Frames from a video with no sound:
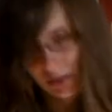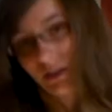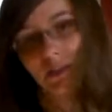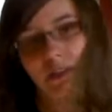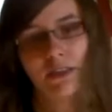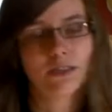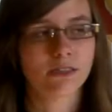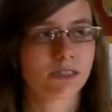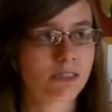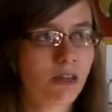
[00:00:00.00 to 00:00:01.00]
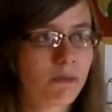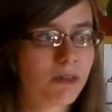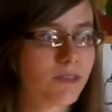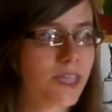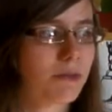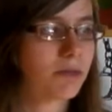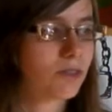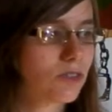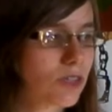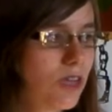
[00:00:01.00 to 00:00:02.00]
And a couple of
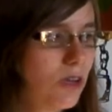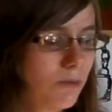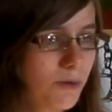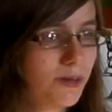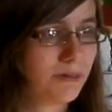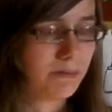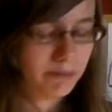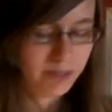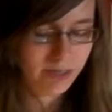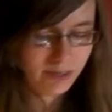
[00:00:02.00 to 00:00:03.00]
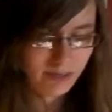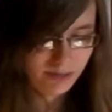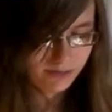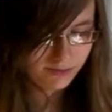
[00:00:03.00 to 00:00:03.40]
examples would be,